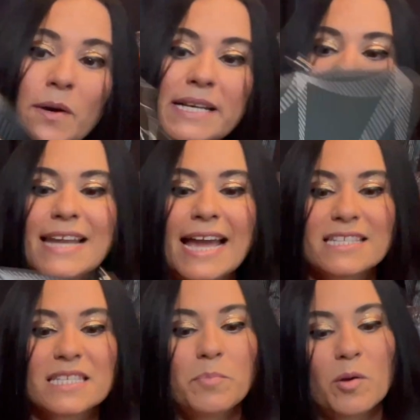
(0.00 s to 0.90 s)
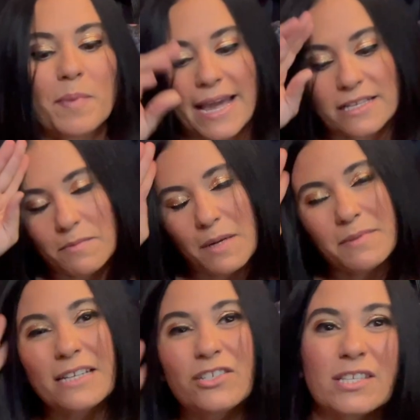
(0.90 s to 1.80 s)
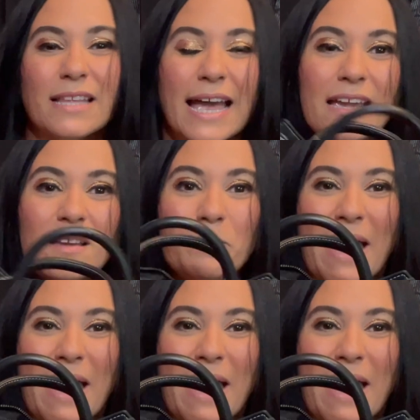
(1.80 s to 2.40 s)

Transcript: it's a nice simple bag. Sometimes I just like